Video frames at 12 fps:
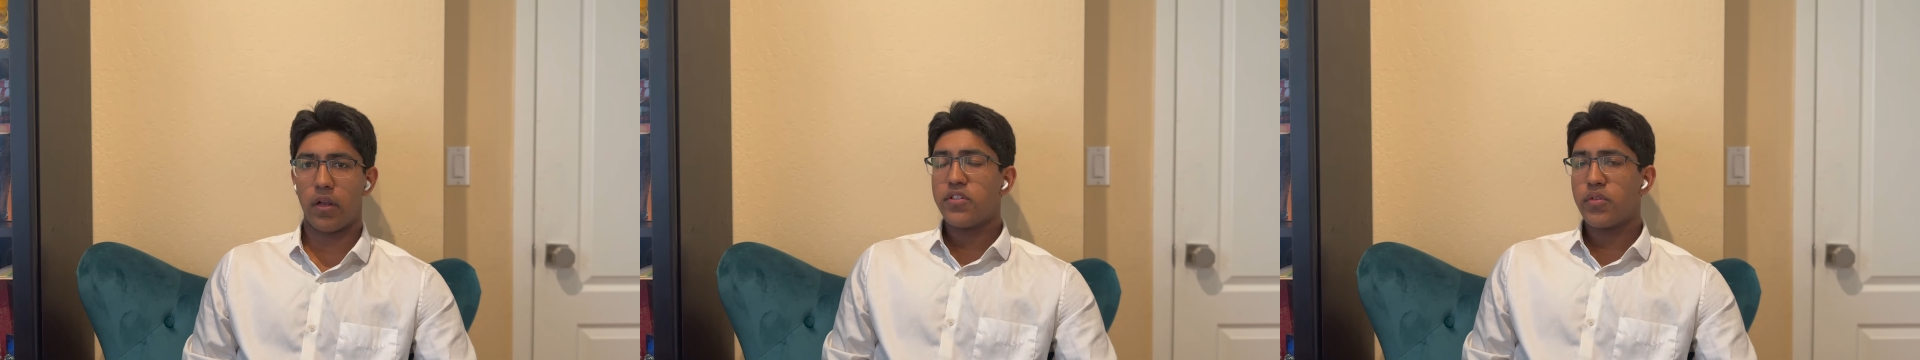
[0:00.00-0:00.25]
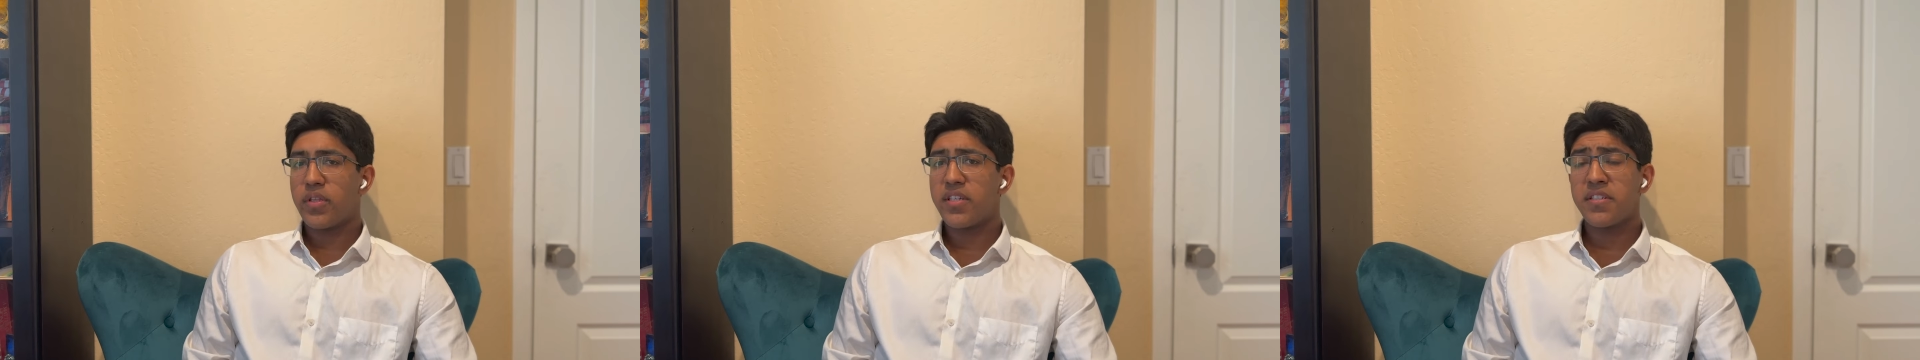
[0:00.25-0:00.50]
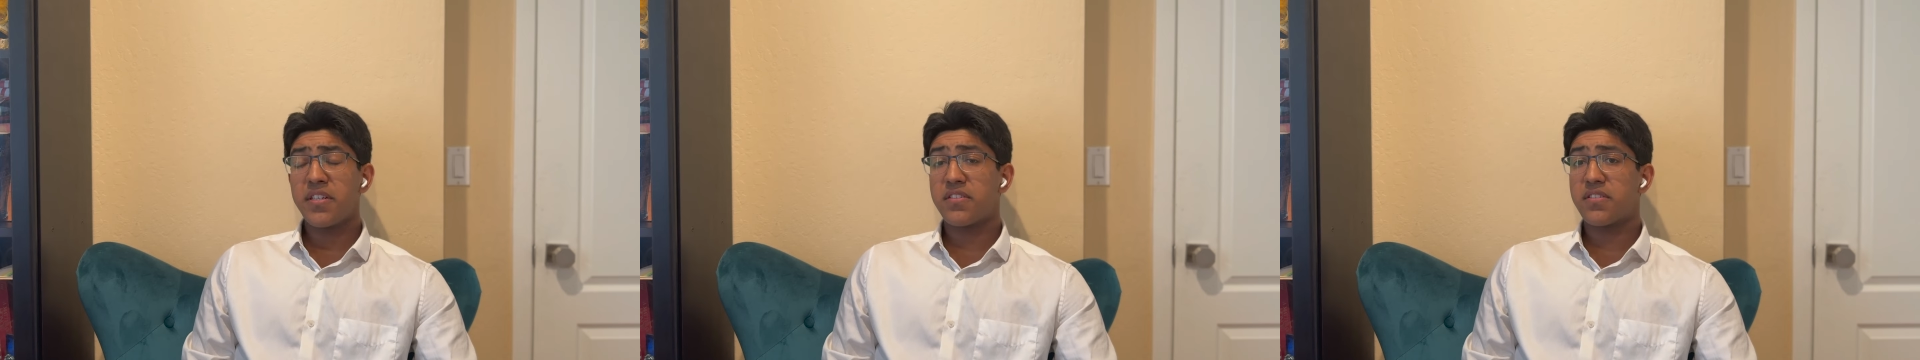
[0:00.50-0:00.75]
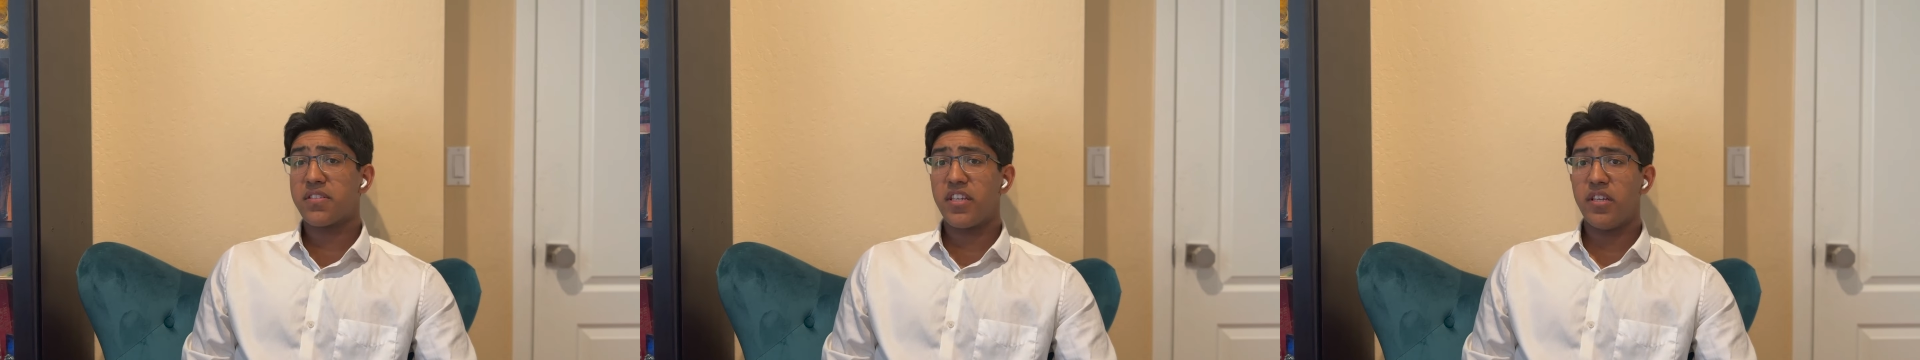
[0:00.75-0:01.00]
So this
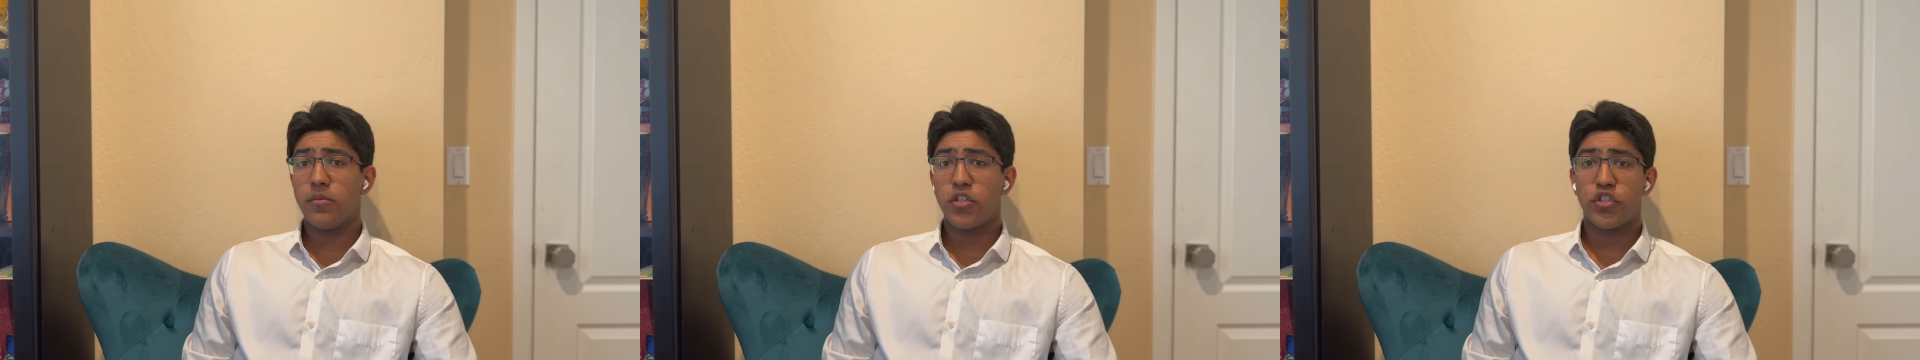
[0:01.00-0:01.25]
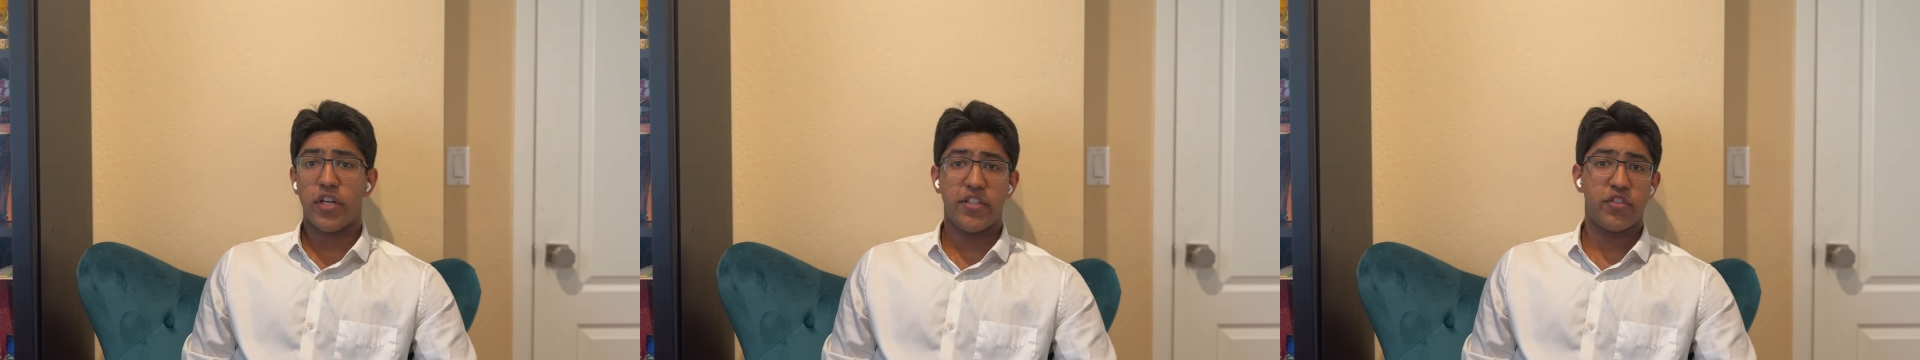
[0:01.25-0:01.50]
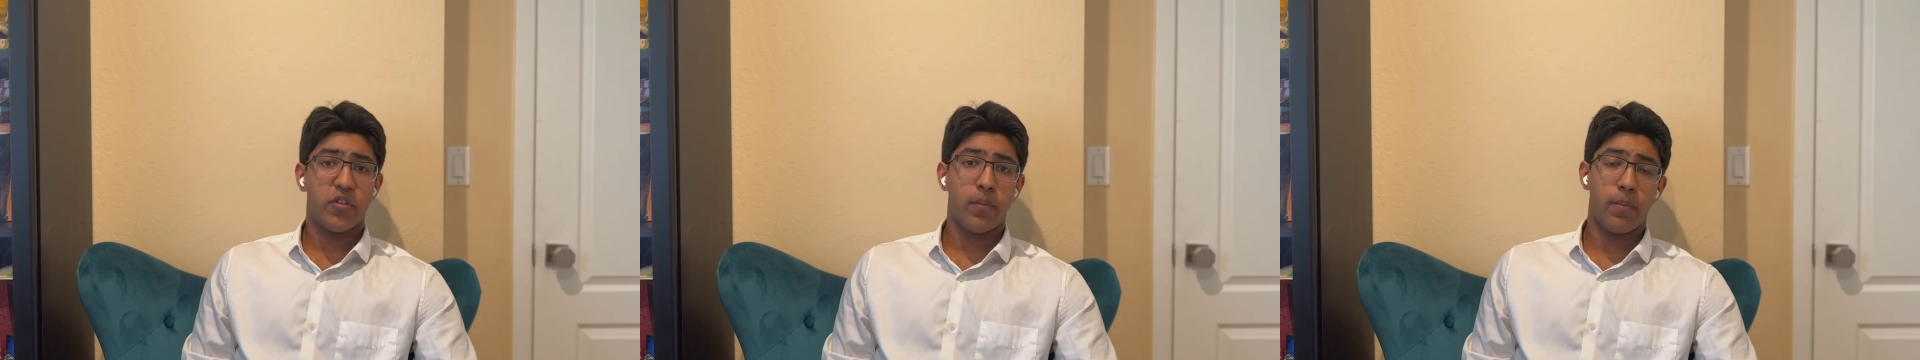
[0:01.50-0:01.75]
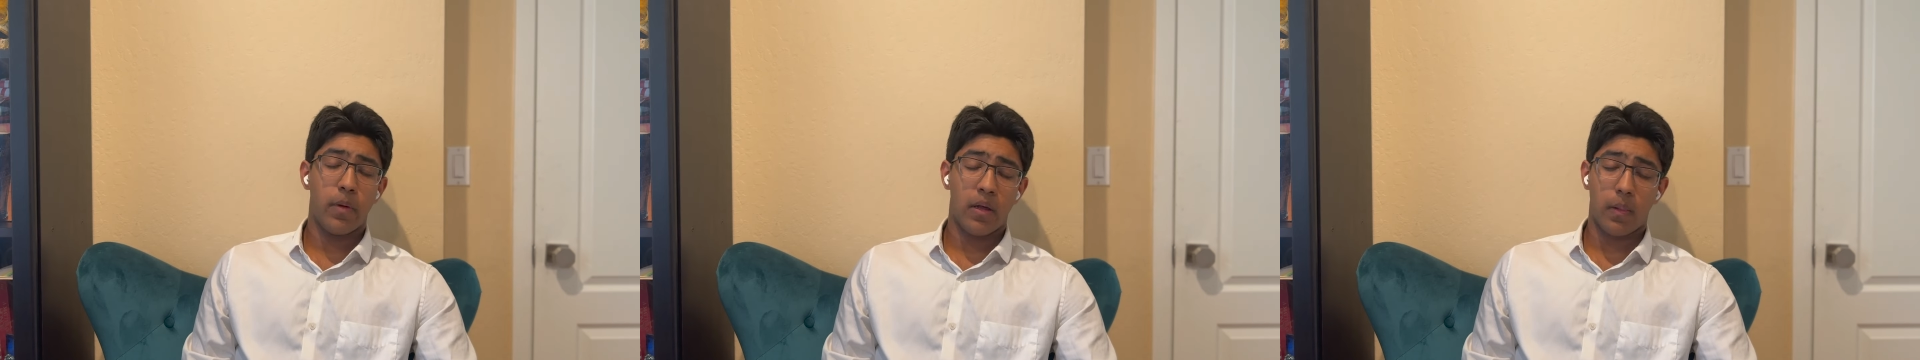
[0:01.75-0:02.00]
doesn't seem to change the uh,